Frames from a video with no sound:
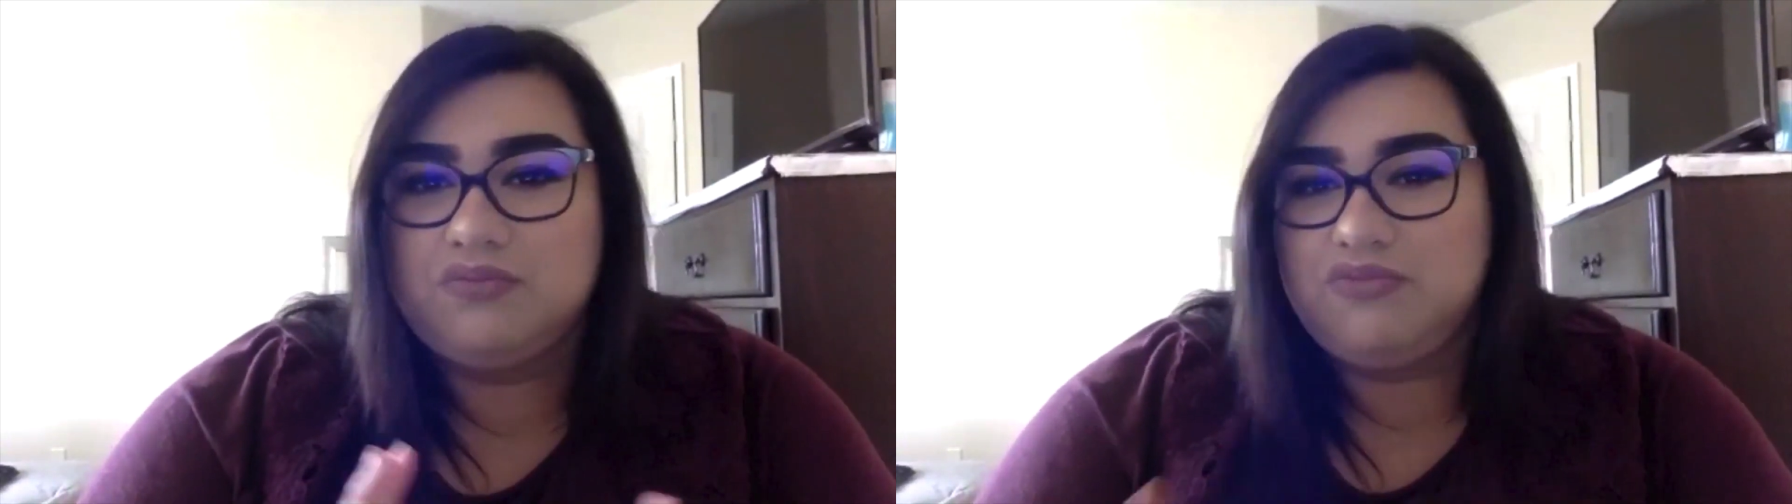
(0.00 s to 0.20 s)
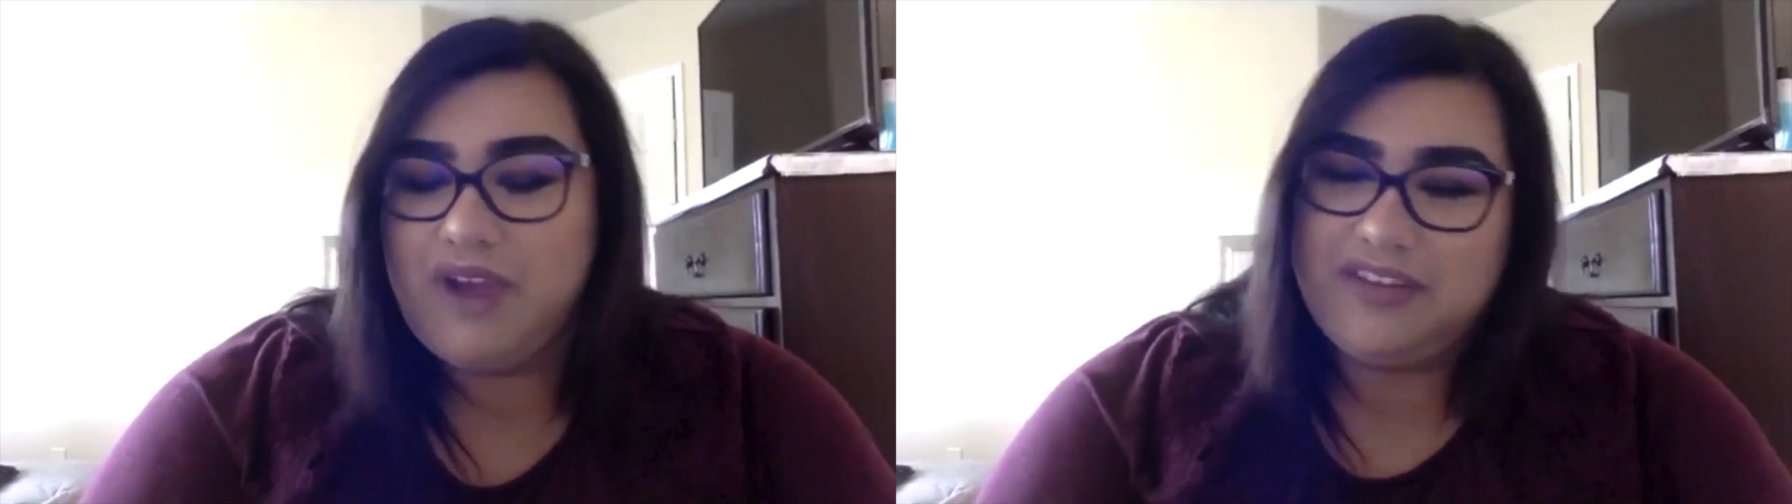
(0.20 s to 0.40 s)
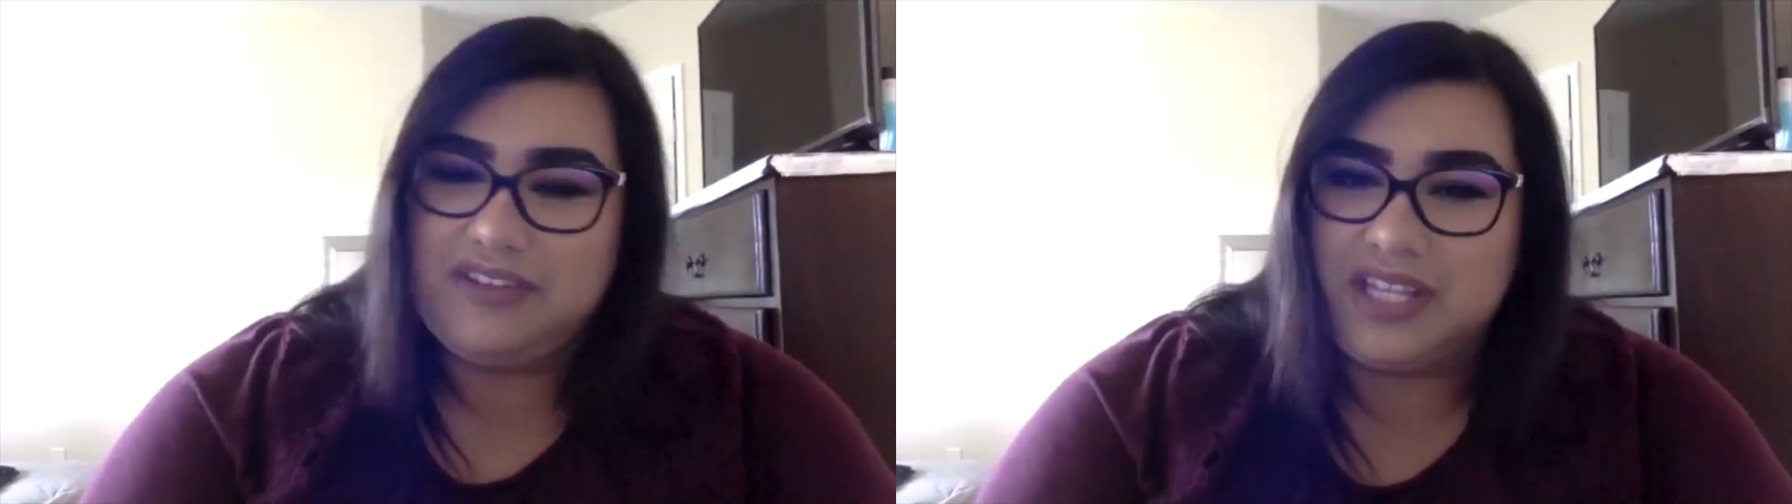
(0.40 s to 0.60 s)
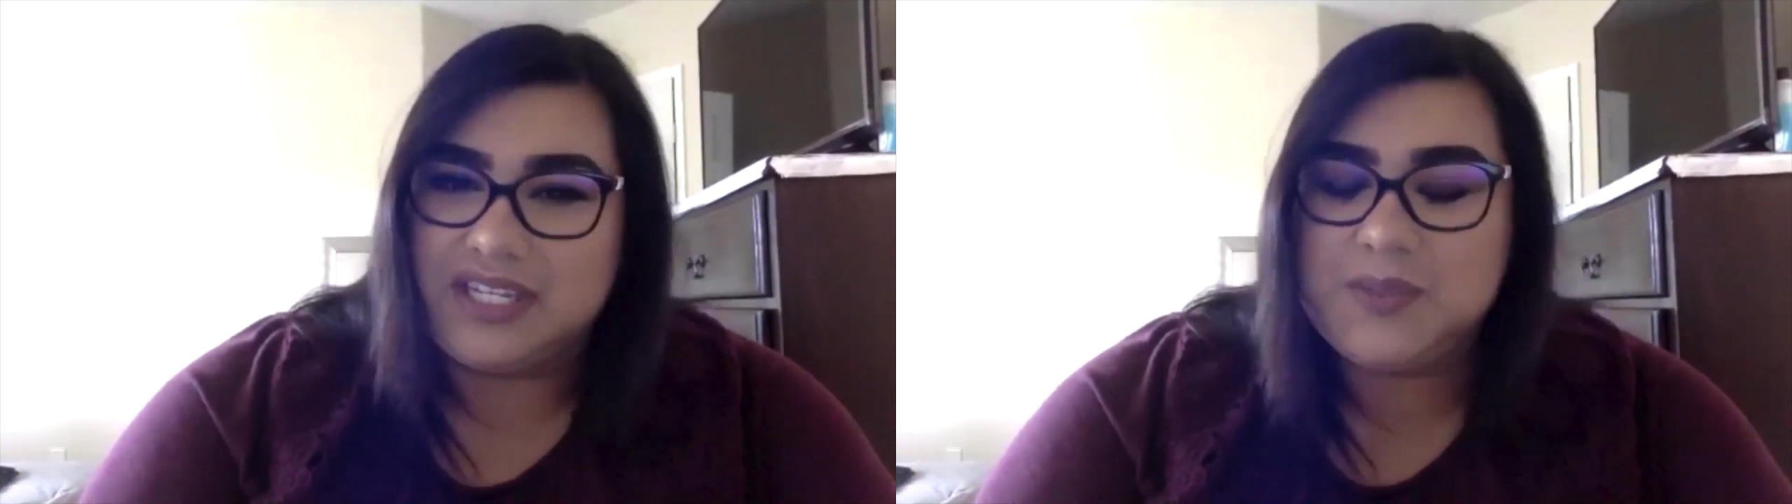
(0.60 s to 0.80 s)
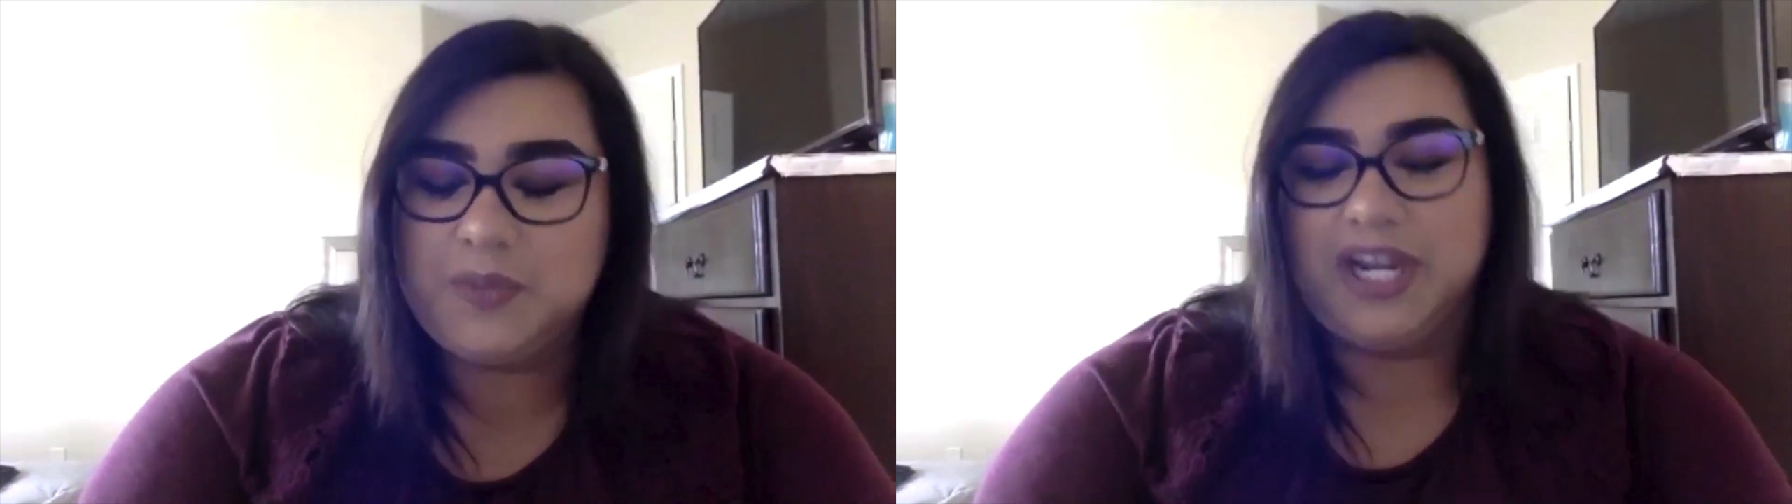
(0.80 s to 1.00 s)
rather than the
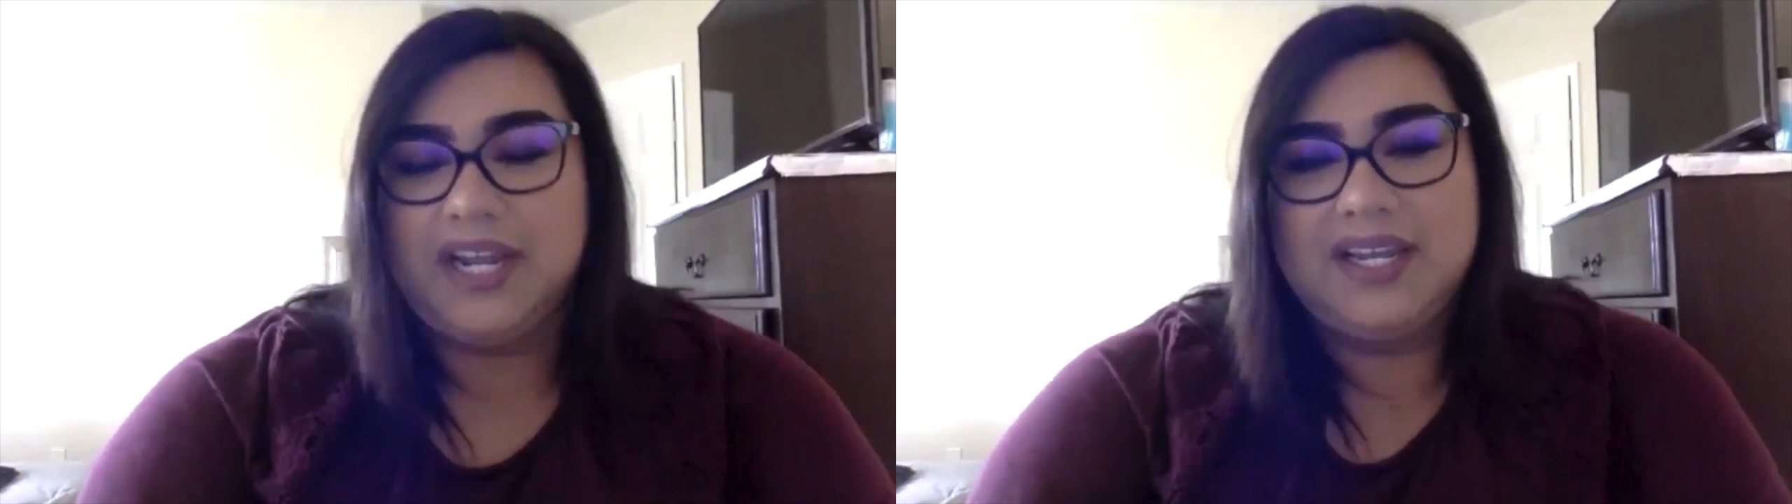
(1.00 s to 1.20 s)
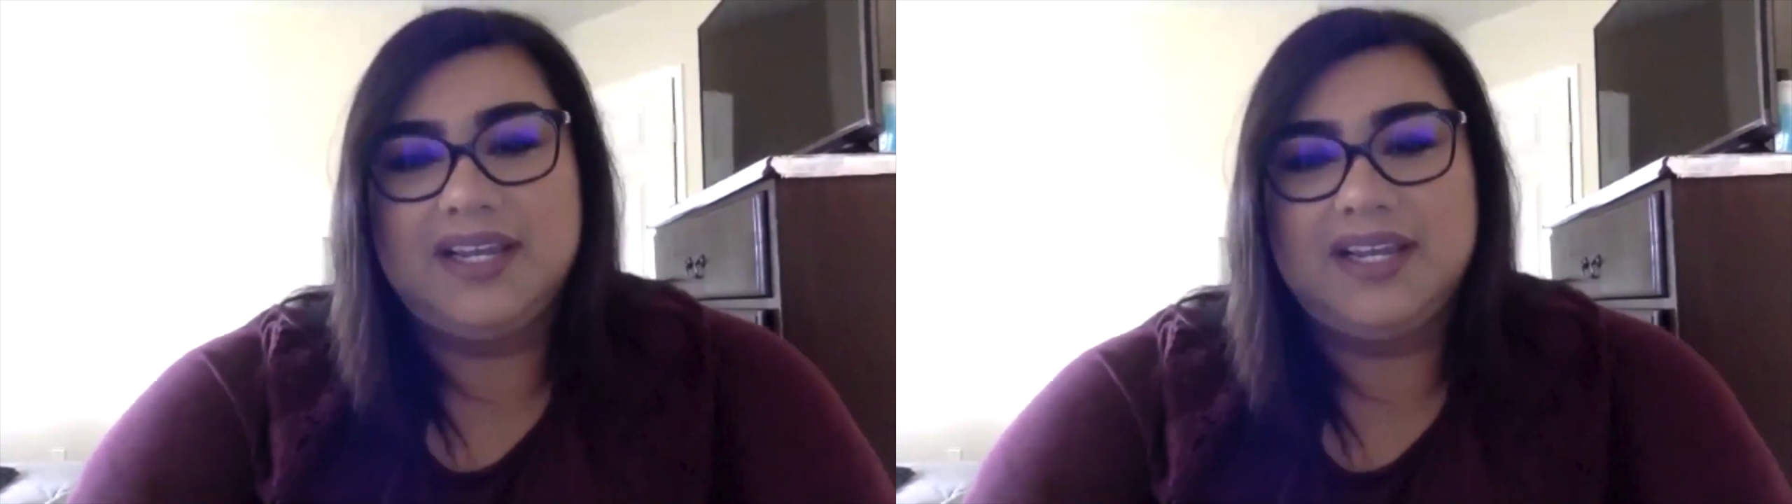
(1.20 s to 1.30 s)
spring.